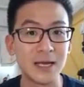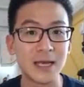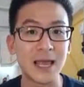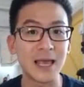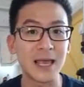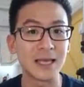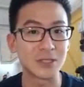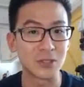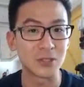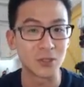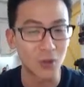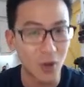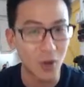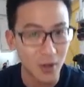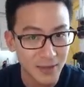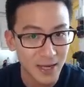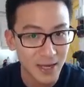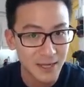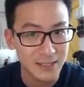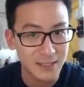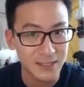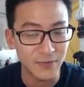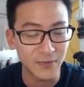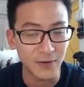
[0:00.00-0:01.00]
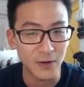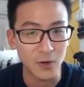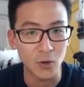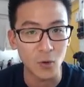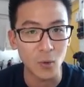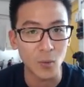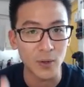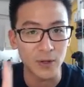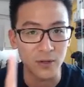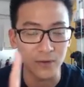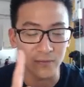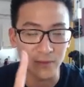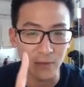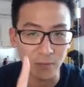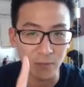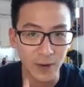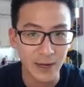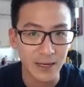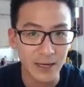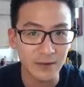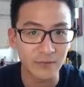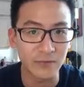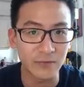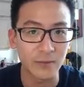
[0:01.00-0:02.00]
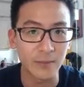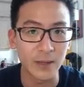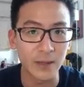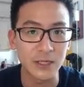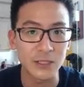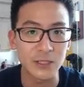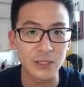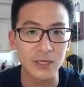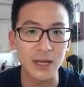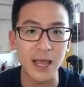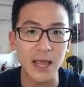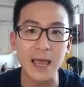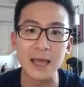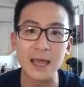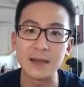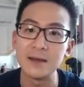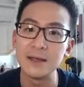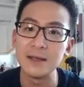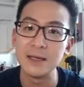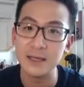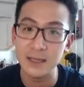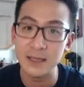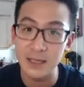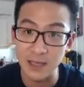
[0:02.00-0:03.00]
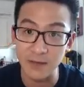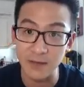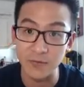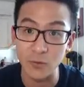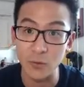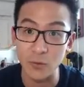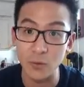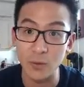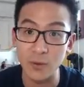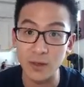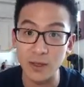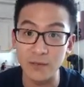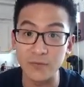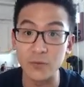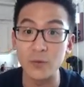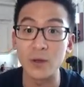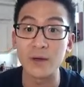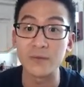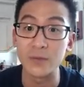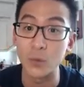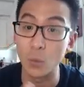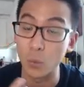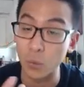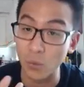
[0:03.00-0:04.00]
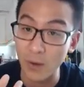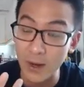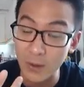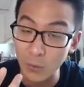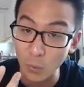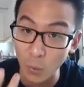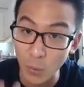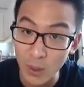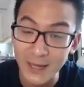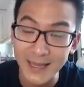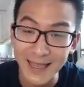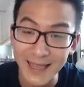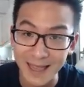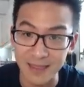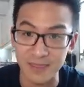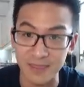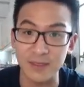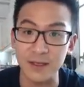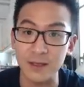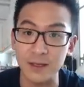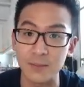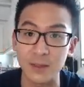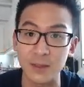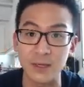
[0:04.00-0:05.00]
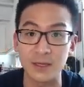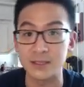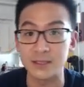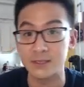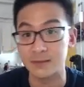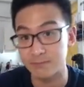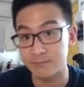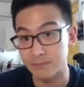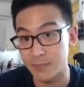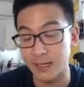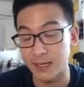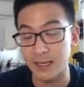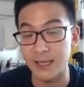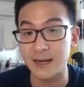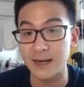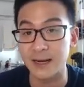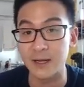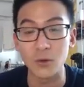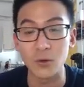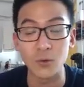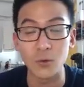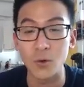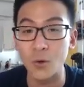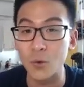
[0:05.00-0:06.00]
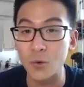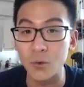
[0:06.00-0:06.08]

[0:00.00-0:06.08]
It's not that difficult when you have the right information, and if you have the right work ethic, because again, I don't know who